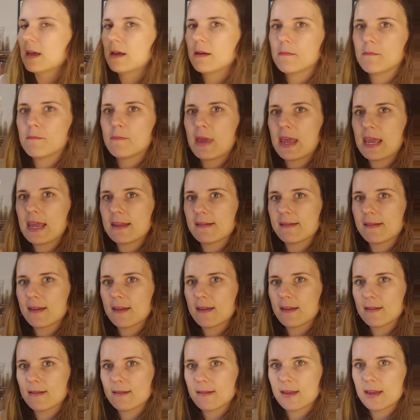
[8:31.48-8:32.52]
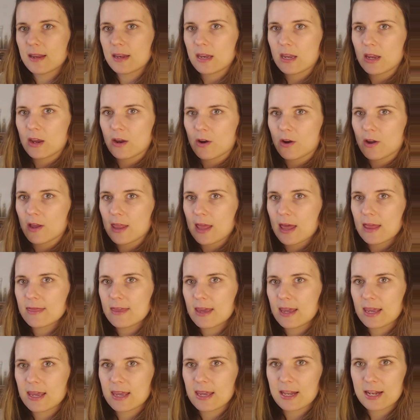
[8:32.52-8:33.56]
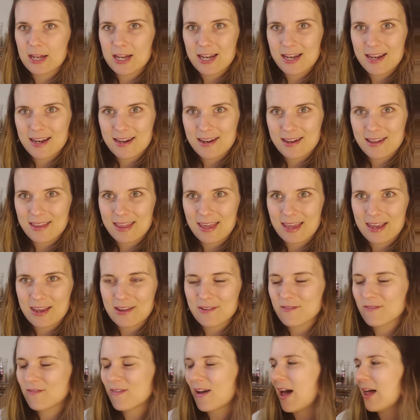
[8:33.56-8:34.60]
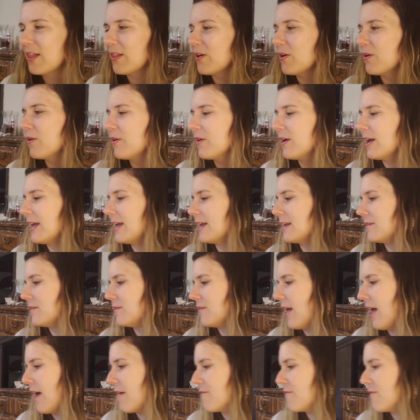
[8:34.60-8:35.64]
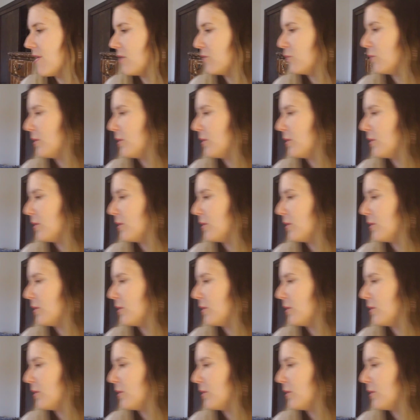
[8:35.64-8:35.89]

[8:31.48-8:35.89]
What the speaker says: mazes in here that they can follow and have fun